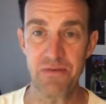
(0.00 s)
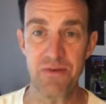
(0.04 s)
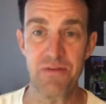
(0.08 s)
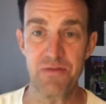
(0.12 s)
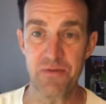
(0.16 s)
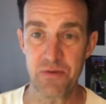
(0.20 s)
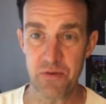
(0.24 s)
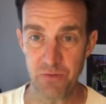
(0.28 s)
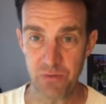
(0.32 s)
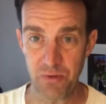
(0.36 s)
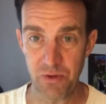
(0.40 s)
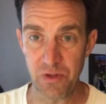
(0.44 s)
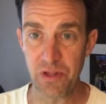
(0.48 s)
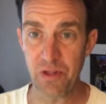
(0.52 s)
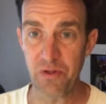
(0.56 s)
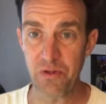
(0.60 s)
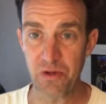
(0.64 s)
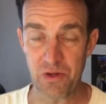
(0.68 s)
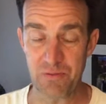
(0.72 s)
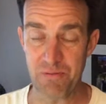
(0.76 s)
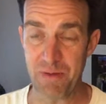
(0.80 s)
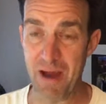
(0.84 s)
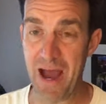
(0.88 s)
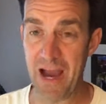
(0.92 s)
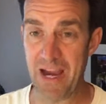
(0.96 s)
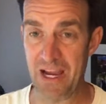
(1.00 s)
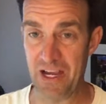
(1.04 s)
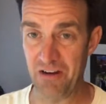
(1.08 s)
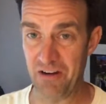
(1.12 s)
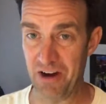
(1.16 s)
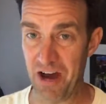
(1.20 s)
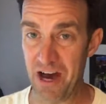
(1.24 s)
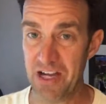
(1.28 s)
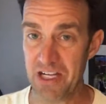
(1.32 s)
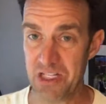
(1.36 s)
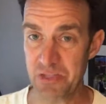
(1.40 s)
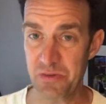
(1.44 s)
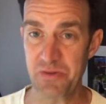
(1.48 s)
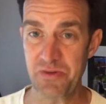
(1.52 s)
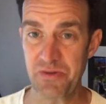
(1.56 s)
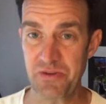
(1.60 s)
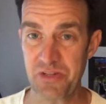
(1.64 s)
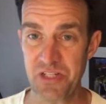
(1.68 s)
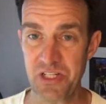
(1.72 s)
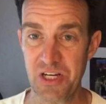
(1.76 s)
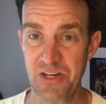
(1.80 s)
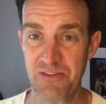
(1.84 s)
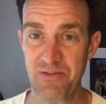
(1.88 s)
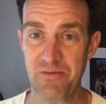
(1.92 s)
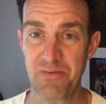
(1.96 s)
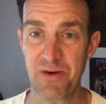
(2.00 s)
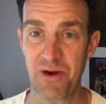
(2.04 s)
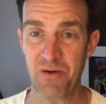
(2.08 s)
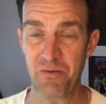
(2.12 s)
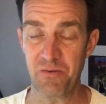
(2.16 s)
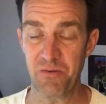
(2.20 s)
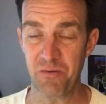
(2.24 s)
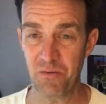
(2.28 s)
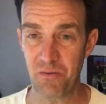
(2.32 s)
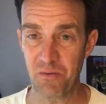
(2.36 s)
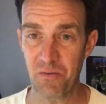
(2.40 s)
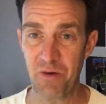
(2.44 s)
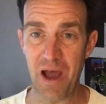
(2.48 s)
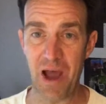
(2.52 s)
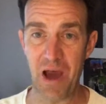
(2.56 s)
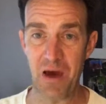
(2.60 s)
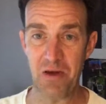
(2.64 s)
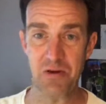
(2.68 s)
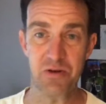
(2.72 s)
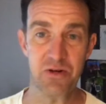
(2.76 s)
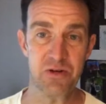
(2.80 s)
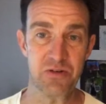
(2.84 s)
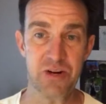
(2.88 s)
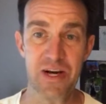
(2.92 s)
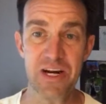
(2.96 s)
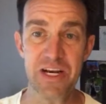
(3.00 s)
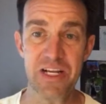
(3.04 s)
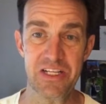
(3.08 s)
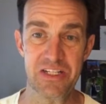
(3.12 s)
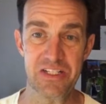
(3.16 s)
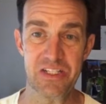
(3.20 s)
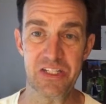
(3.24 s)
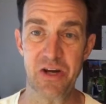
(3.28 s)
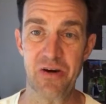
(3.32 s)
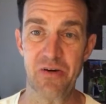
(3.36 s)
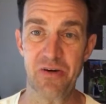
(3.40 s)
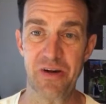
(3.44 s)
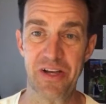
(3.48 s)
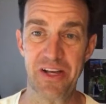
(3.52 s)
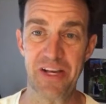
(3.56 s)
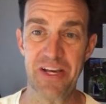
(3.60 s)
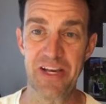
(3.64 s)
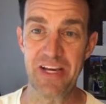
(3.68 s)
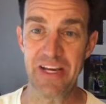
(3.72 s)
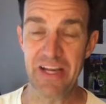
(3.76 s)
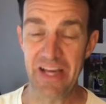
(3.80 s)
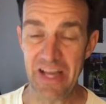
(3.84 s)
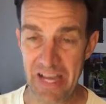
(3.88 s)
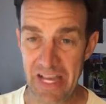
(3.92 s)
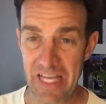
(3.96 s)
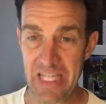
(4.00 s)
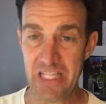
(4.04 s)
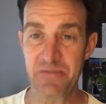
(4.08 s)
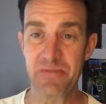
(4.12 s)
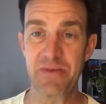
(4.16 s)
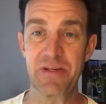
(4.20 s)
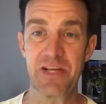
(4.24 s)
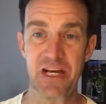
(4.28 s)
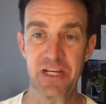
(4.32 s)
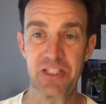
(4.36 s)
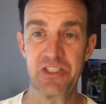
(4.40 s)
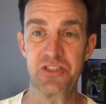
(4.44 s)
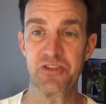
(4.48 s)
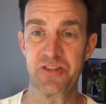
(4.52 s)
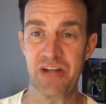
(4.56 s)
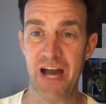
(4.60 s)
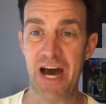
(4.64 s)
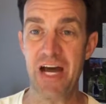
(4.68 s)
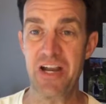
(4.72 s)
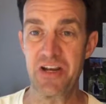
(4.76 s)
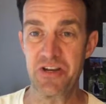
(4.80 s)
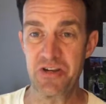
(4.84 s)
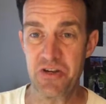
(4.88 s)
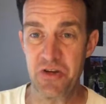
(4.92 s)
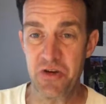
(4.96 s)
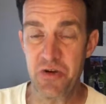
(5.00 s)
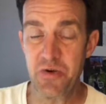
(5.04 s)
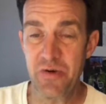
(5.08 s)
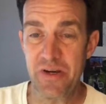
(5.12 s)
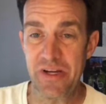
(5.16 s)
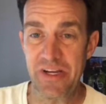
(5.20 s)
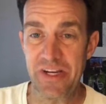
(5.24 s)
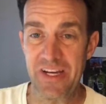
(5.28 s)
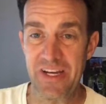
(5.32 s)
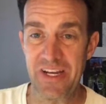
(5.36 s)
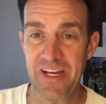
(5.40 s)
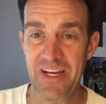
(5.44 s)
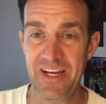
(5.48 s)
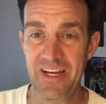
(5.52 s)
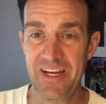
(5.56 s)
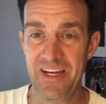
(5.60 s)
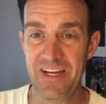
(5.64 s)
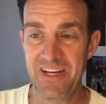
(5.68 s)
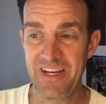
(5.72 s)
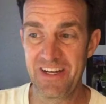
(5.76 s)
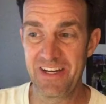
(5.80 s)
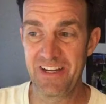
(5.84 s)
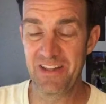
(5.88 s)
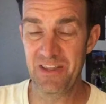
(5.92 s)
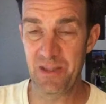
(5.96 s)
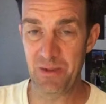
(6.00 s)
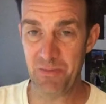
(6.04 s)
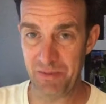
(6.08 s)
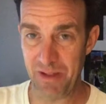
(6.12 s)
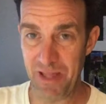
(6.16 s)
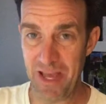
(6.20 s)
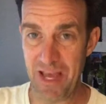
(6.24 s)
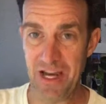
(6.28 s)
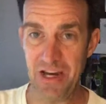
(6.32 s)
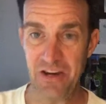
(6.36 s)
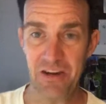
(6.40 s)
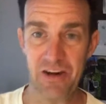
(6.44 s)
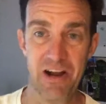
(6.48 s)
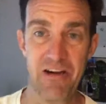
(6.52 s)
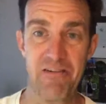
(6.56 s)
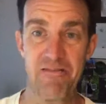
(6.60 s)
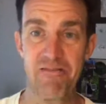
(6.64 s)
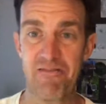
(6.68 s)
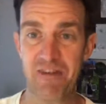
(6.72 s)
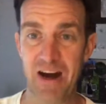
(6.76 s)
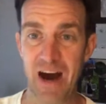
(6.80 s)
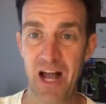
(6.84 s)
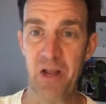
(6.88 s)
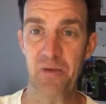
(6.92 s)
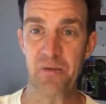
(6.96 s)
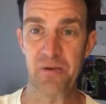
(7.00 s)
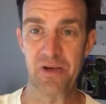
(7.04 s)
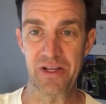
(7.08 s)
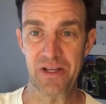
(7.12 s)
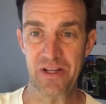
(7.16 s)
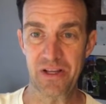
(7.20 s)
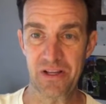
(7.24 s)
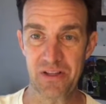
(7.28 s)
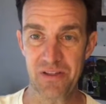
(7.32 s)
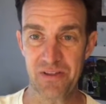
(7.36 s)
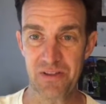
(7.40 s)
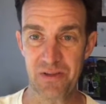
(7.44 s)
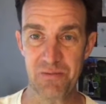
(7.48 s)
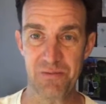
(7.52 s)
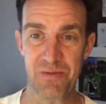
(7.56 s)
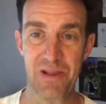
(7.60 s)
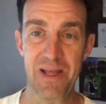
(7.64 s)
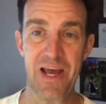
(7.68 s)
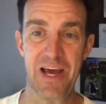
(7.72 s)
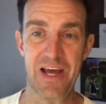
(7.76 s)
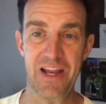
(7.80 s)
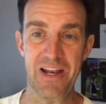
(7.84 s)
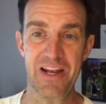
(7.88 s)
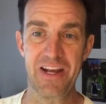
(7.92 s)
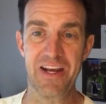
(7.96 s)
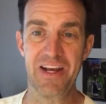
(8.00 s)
If you really look back and are honest with yourself about how your trading is going, it's because you're not doing the plan. You're not following the plan.